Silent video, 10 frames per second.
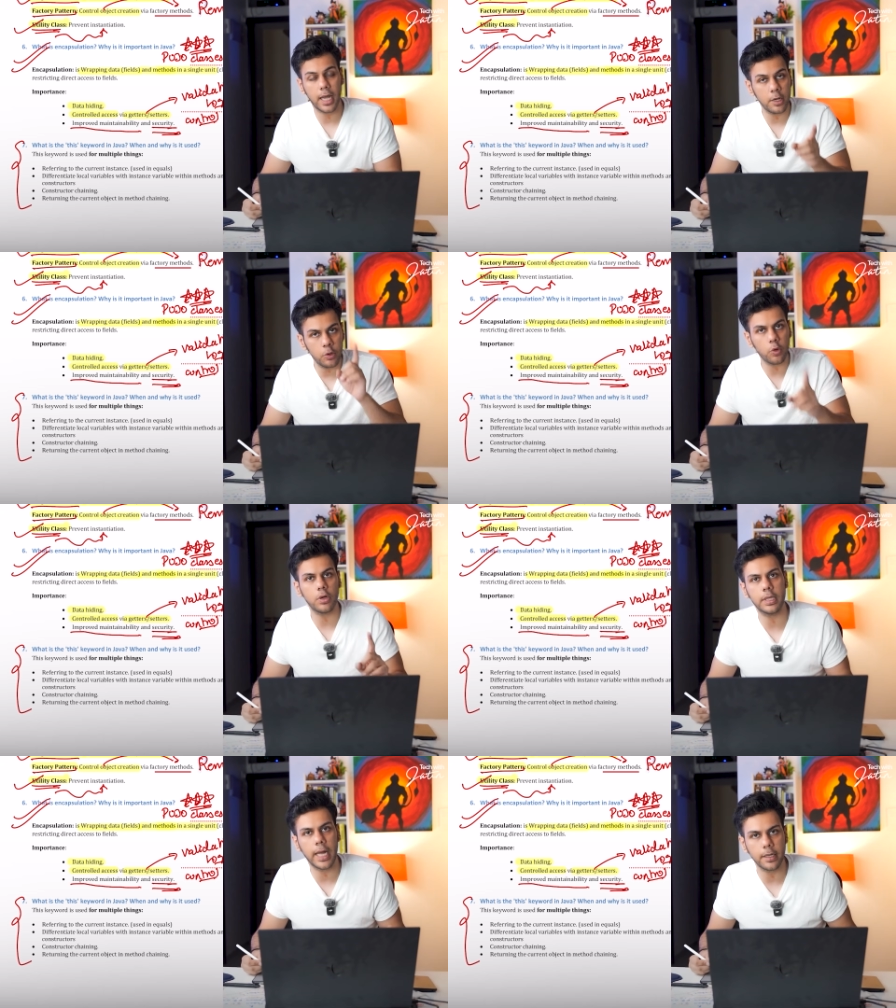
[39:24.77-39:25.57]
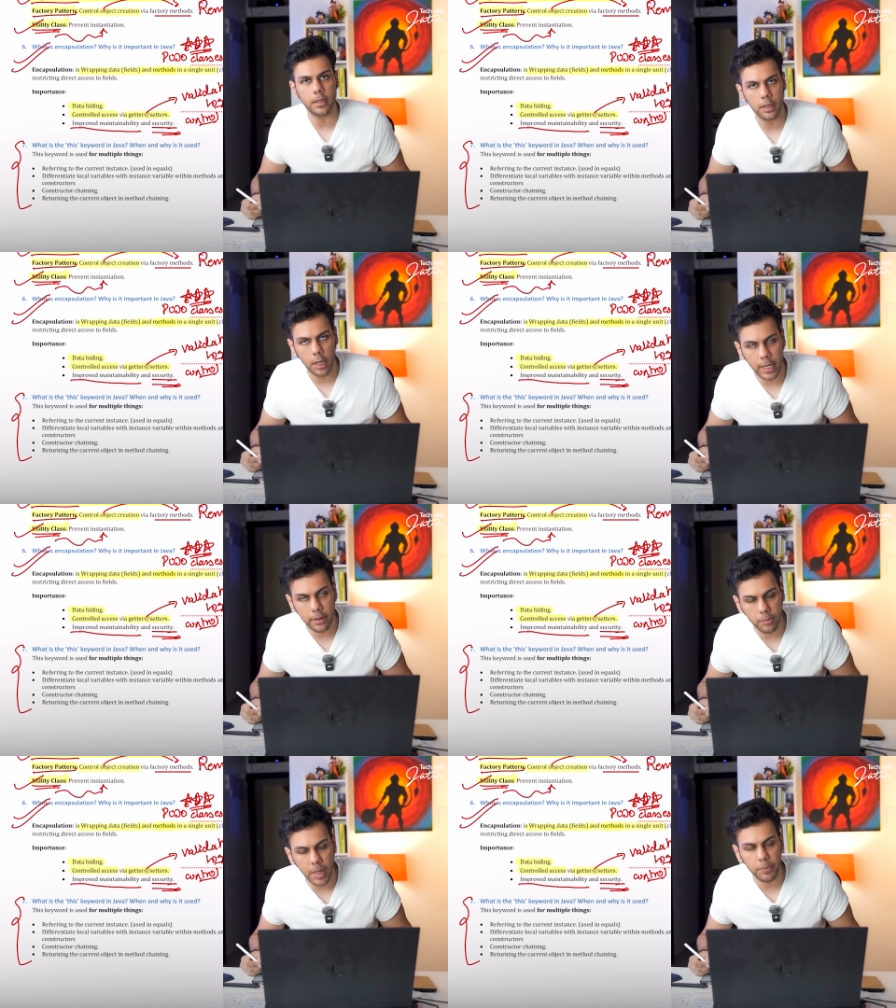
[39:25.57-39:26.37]
And note that,
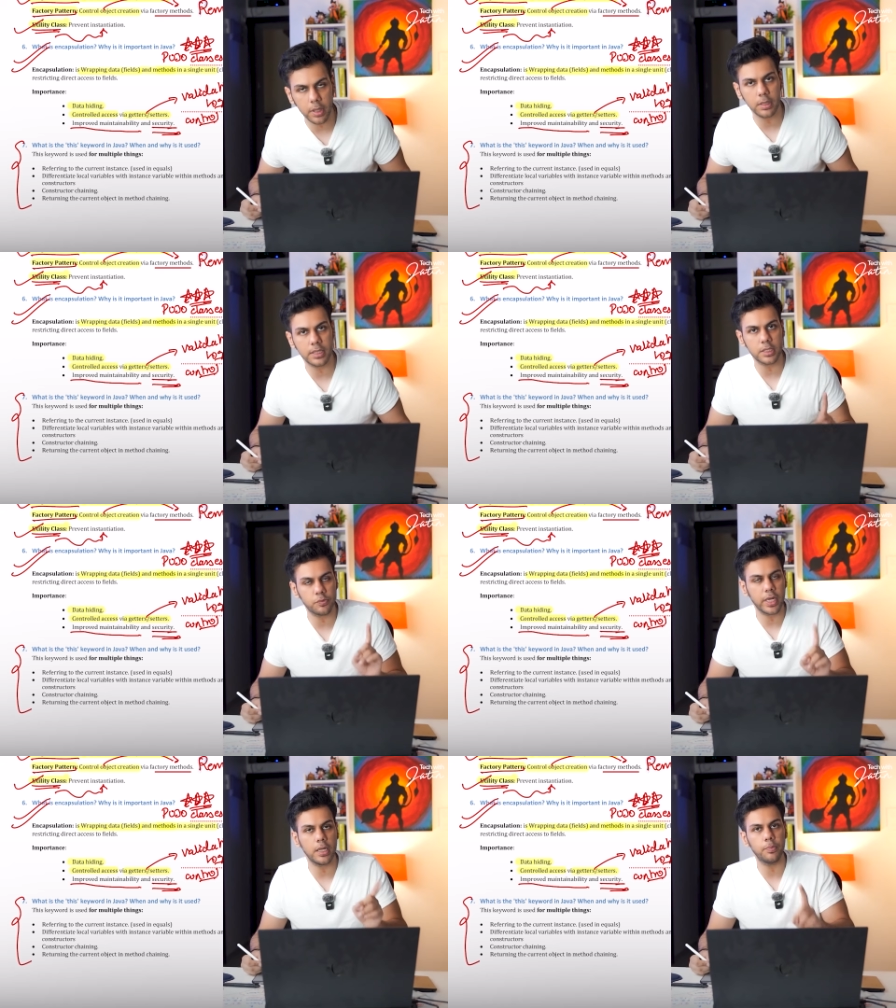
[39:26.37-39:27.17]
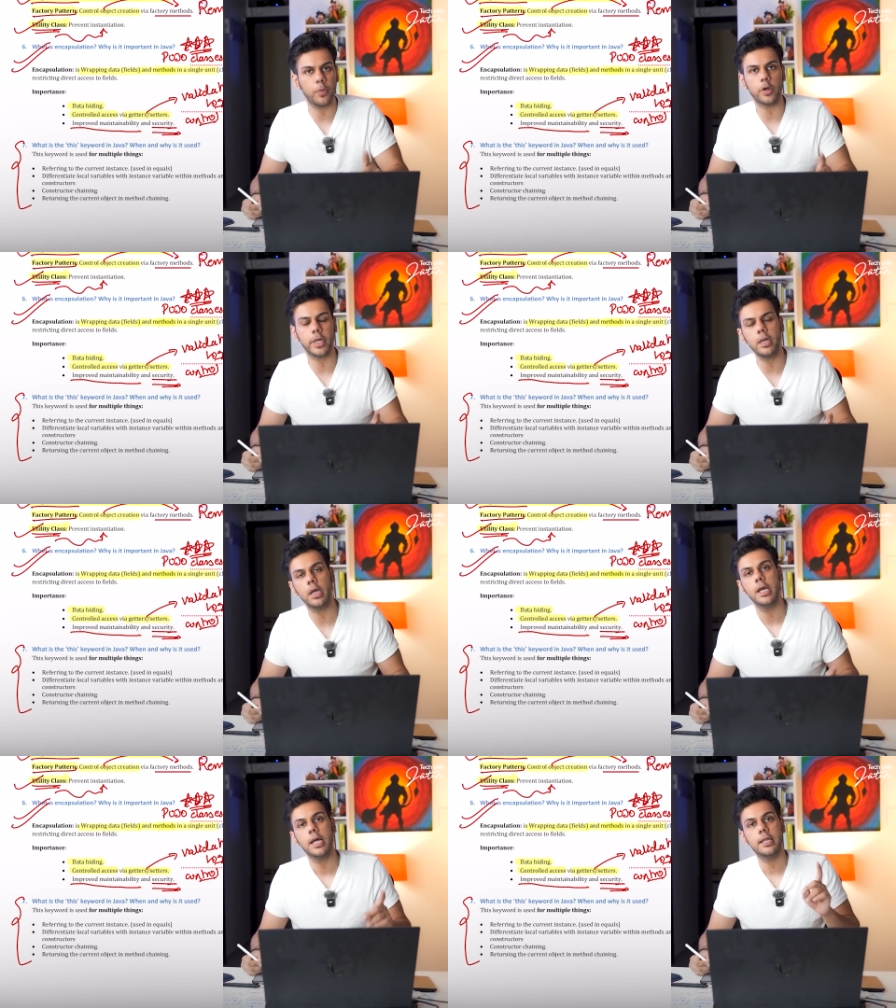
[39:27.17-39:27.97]
and remember, this is very important,
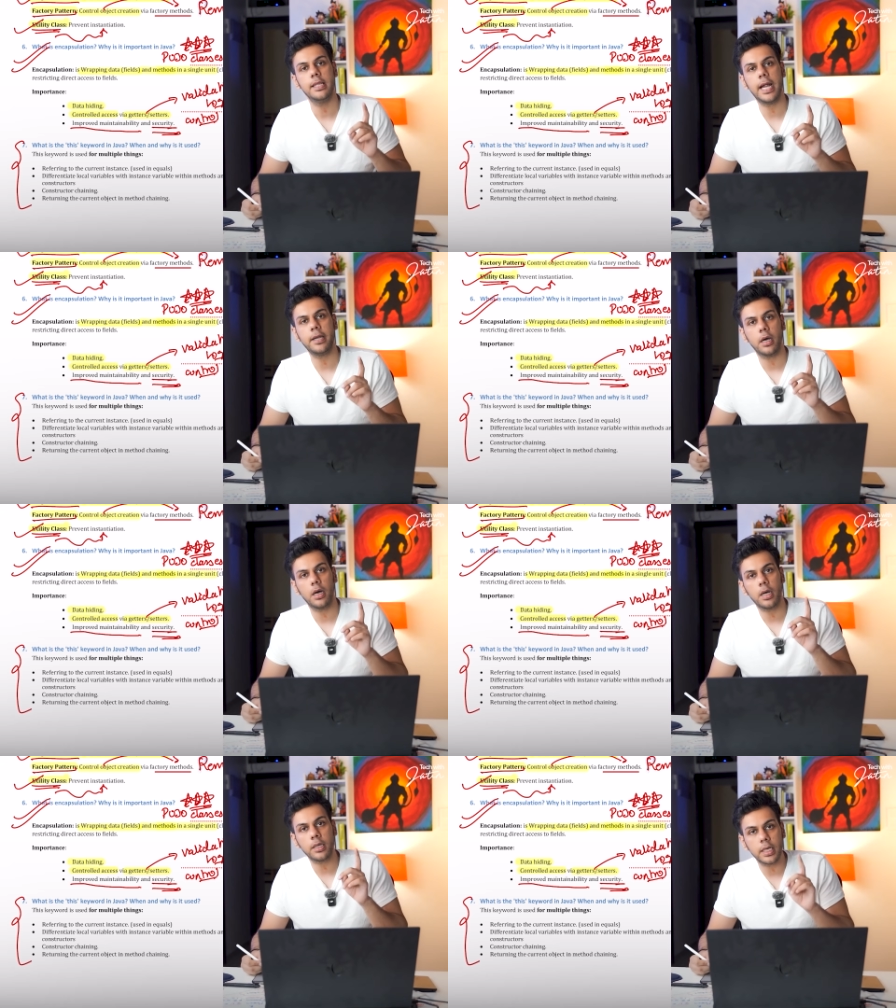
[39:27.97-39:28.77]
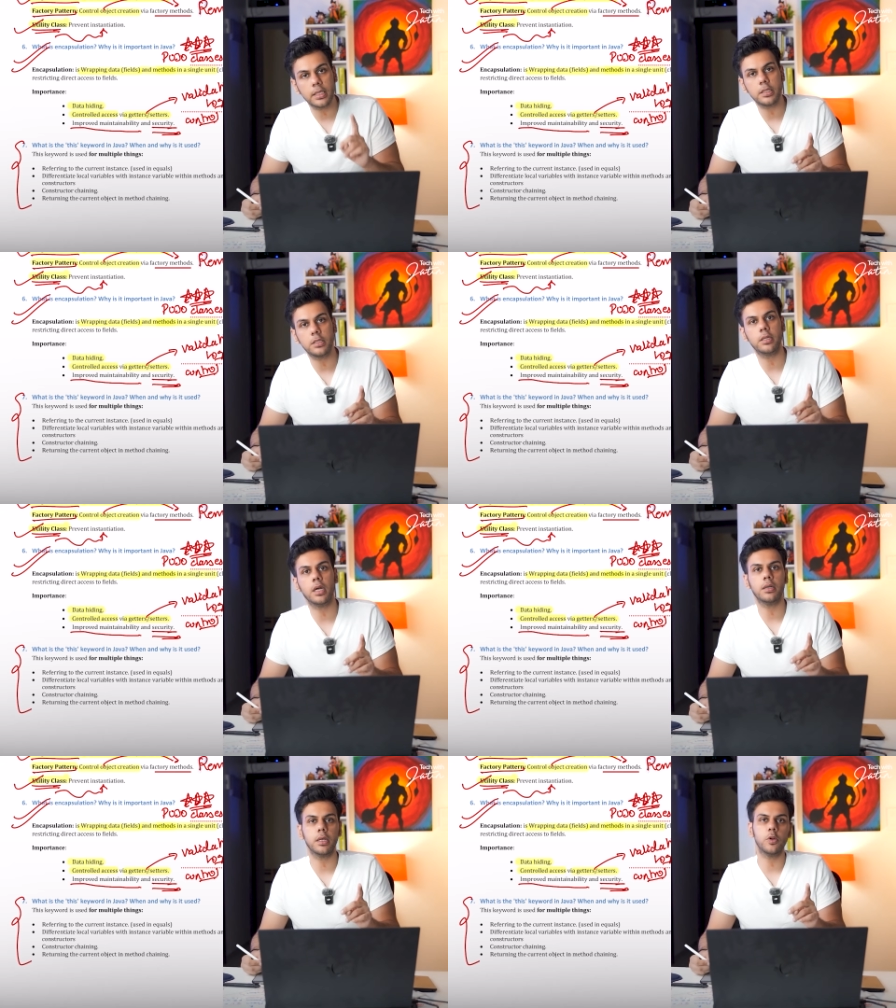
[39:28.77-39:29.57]
that a
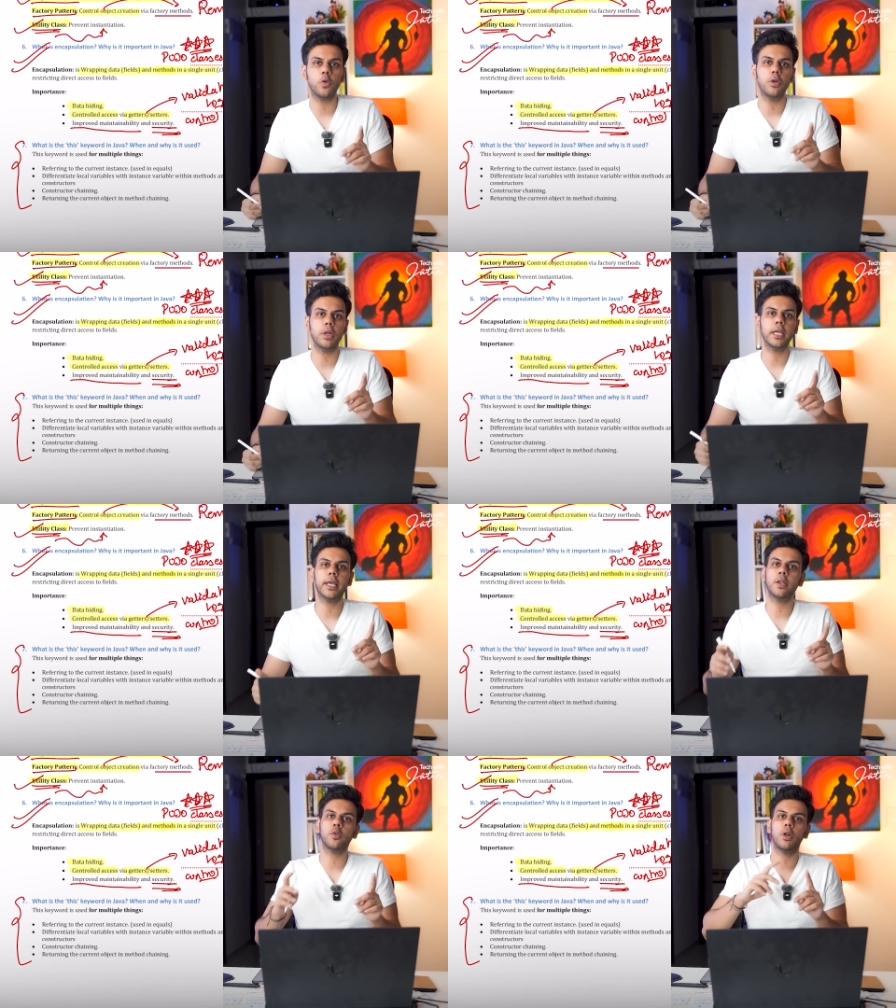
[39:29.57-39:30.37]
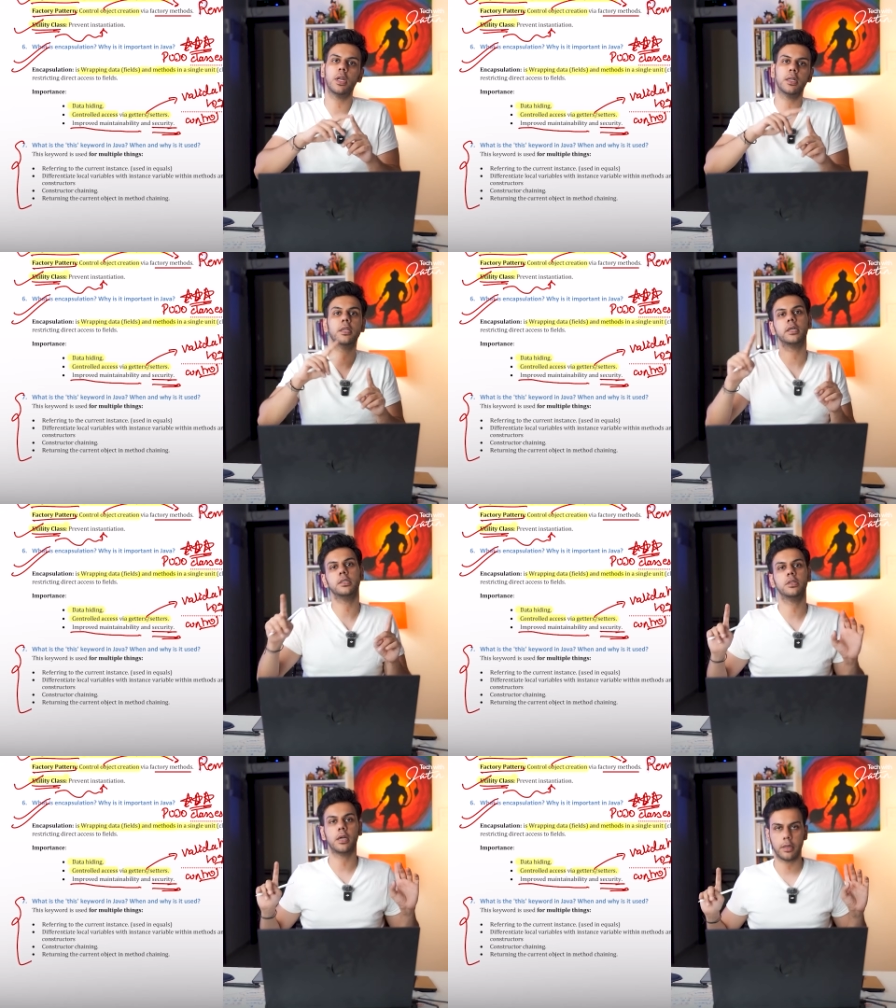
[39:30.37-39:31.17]
constructor only can call another
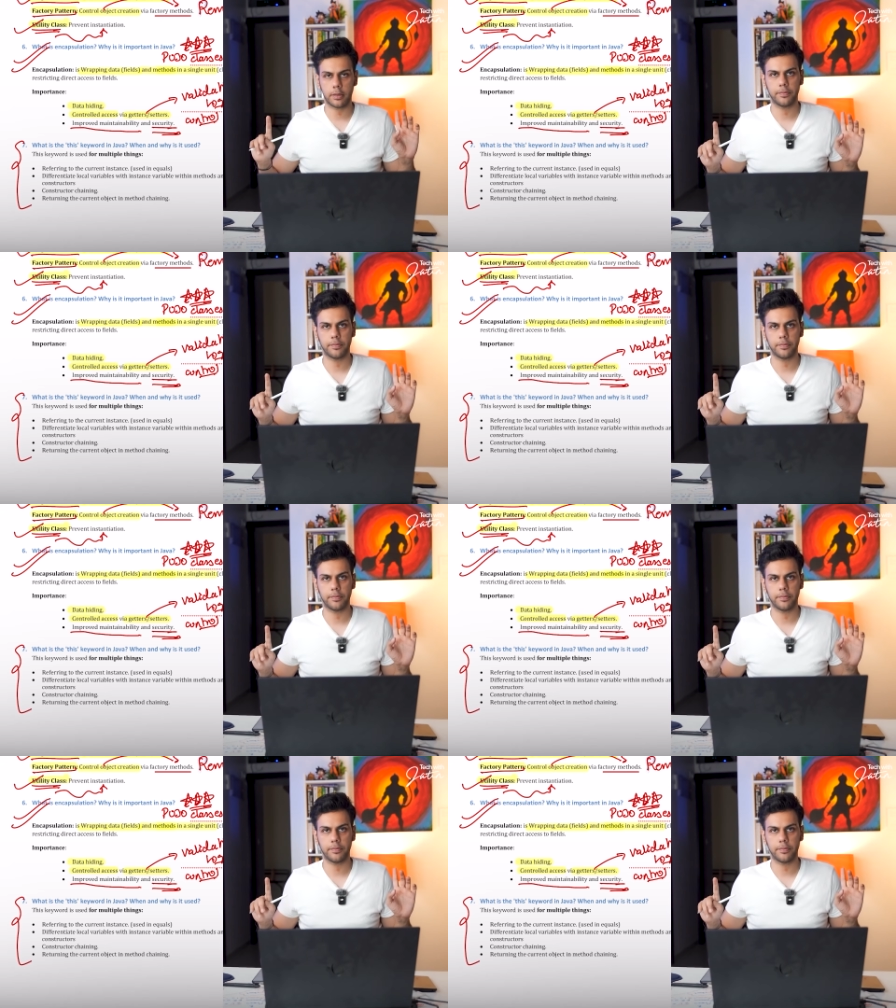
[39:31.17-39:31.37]
constructor.